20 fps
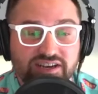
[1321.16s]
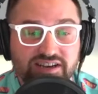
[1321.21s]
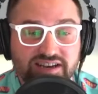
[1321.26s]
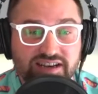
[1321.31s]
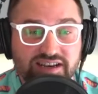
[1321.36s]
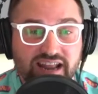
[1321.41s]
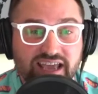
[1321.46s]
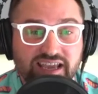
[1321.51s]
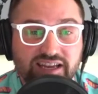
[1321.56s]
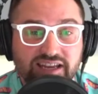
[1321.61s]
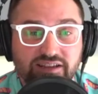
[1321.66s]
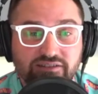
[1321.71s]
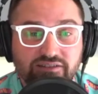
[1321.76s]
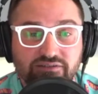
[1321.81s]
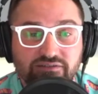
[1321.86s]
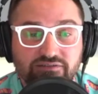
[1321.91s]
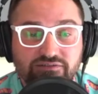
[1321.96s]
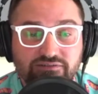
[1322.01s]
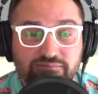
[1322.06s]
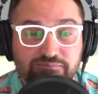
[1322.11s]

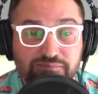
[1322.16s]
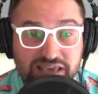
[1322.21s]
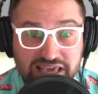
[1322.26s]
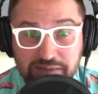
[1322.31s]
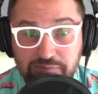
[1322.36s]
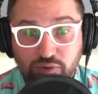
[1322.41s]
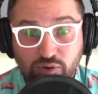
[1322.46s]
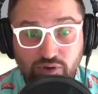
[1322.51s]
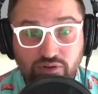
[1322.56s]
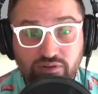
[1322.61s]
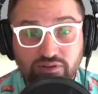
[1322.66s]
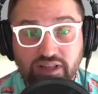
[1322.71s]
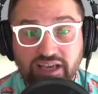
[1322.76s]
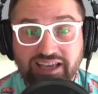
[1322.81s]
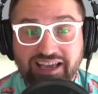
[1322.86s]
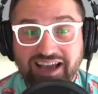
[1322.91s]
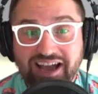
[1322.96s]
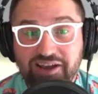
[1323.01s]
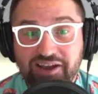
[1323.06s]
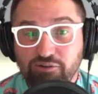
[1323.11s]
negative people. Like
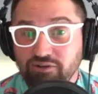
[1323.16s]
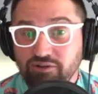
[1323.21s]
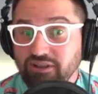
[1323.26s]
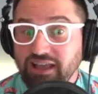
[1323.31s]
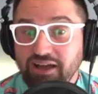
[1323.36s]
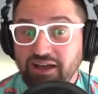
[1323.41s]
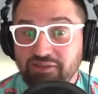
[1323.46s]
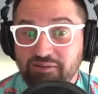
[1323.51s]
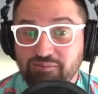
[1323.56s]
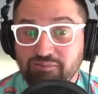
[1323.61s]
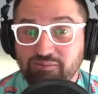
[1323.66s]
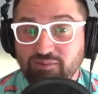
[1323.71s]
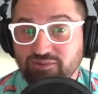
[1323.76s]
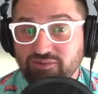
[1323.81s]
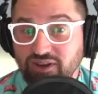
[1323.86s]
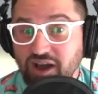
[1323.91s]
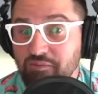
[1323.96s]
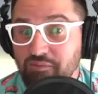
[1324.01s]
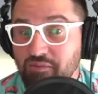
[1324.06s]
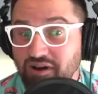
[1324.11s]
I don't allow them to
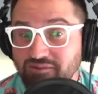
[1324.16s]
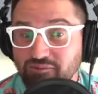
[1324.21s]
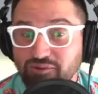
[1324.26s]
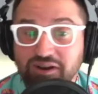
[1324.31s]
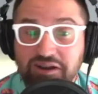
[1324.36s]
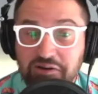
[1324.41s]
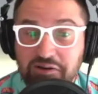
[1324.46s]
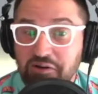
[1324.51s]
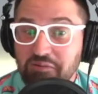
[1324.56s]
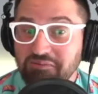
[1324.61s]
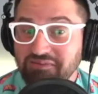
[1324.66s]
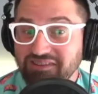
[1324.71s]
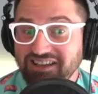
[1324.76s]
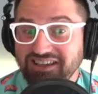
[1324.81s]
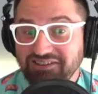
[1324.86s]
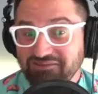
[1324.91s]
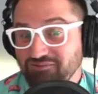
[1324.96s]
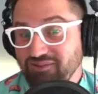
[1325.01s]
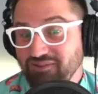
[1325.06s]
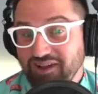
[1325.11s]
come on what I call, like,
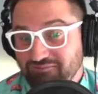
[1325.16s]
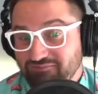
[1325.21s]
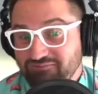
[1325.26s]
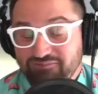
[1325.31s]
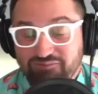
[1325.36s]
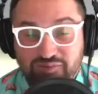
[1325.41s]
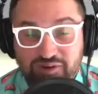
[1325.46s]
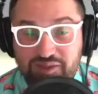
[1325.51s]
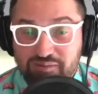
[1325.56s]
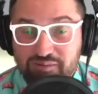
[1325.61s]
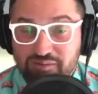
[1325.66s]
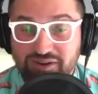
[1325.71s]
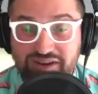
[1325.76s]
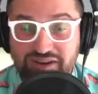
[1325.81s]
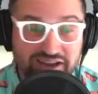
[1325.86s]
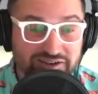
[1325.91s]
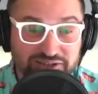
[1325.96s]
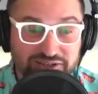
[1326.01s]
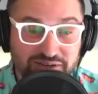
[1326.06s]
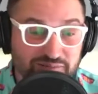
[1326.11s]
I've read the book
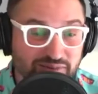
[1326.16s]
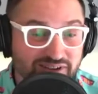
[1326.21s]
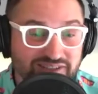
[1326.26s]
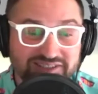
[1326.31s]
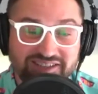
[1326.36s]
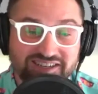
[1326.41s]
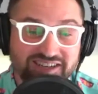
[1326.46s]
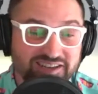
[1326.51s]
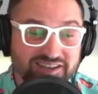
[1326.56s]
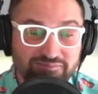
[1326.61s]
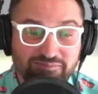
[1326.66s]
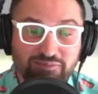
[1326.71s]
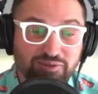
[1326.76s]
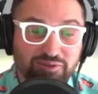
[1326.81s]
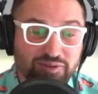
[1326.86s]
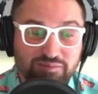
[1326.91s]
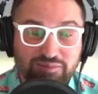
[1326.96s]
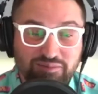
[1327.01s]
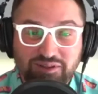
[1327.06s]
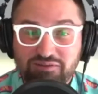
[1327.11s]
Energy Bus and I really
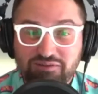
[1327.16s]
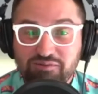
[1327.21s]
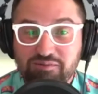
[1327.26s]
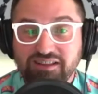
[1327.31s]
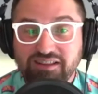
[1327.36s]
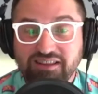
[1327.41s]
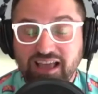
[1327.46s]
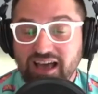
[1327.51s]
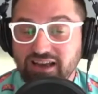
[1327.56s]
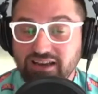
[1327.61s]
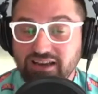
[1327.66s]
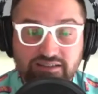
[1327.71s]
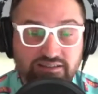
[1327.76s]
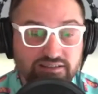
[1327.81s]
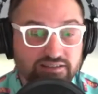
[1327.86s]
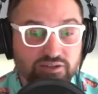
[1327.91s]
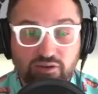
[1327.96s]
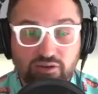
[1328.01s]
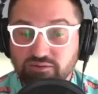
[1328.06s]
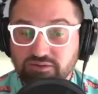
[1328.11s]
believe about that. And
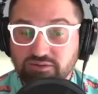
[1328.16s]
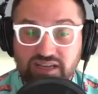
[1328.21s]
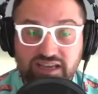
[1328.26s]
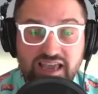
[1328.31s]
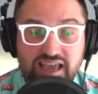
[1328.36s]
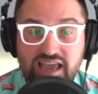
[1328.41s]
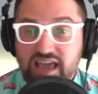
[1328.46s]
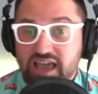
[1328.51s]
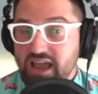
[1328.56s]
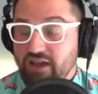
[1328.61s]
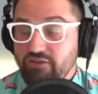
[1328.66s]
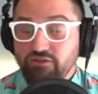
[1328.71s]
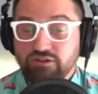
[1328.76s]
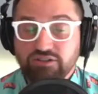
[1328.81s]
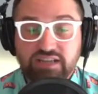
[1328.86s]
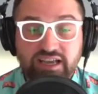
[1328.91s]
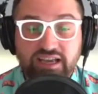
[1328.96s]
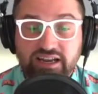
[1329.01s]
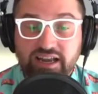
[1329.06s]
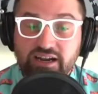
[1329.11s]
so it's like, if there's
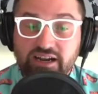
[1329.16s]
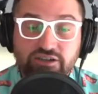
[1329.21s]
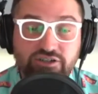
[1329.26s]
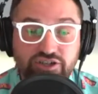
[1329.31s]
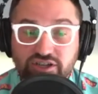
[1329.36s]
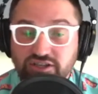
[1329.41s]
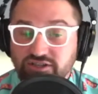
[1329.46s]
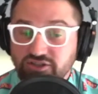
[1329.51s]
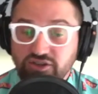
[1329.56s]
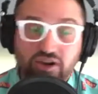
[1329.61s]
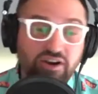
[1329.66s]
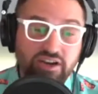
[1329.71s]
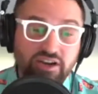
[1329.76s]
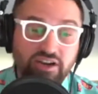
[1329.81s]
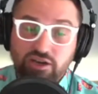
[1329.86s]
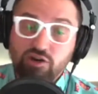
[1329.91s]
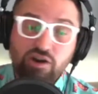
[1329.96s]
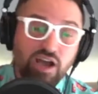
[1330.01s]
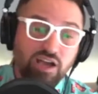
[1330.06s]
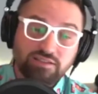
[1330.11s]
negative energy, sorry,
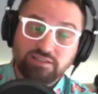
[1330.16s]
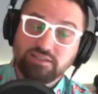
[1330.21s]
you're not